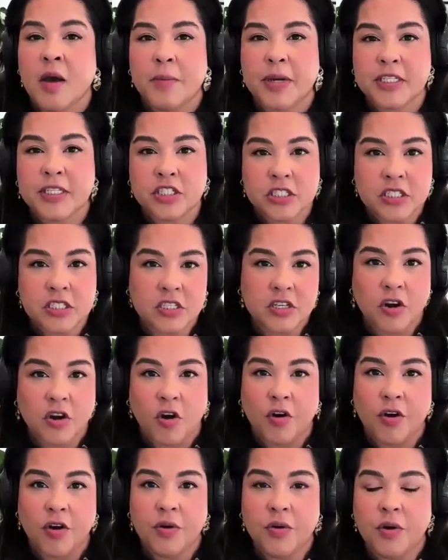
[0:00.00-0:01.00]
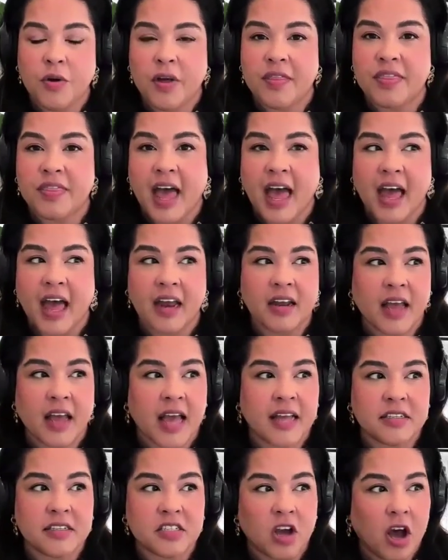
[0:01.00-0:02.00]
but just know that
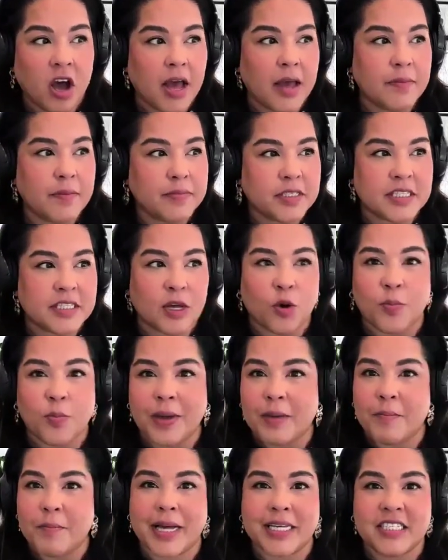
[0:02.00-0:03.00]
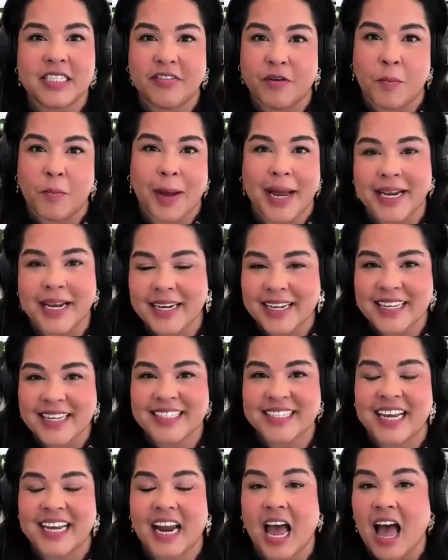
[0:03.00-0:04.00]
at times there'll be massive
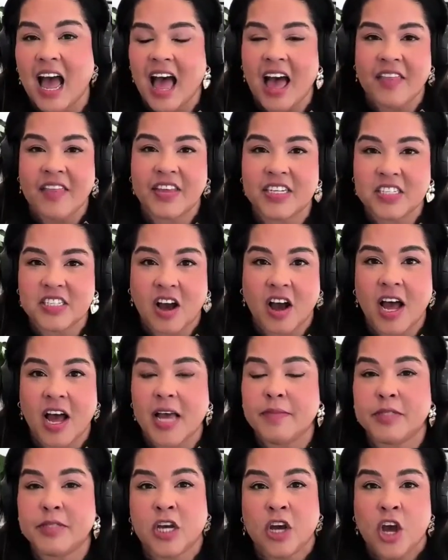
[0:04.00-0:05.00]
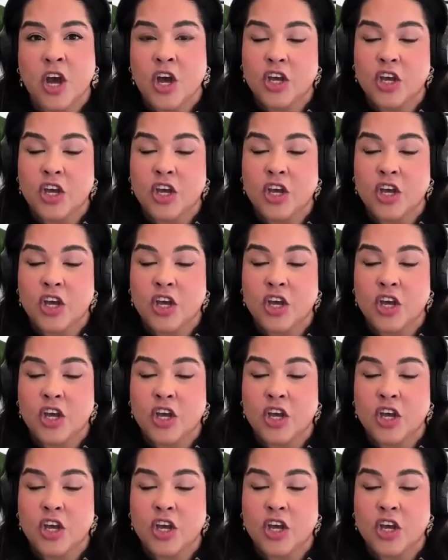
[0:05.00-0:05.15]
abundance and at other times